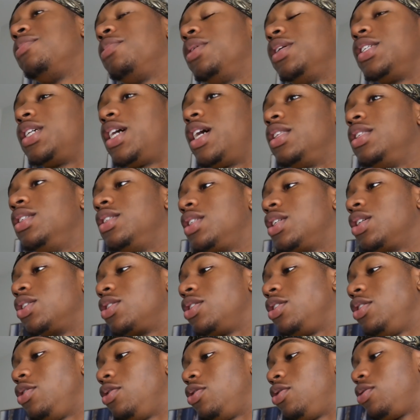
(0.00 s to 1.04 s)
the best acting skills
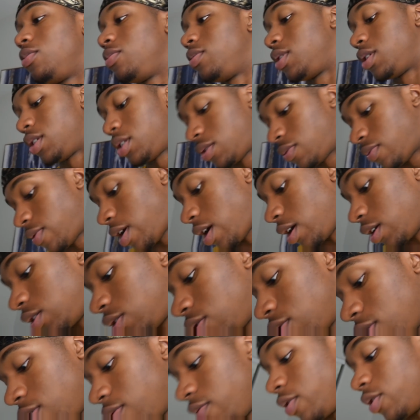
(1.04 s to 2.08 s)
on YouTube and that's
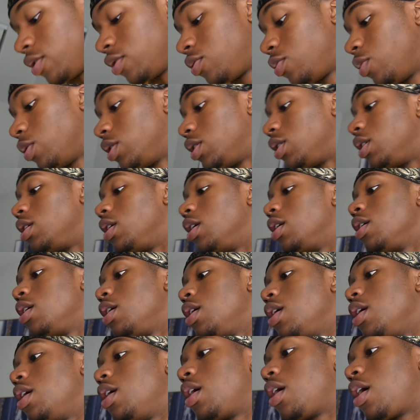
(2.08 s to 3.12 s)
facts. Maybe we get it twisted.
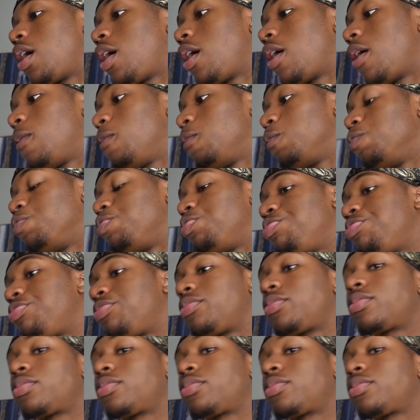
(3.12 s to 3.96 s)
Um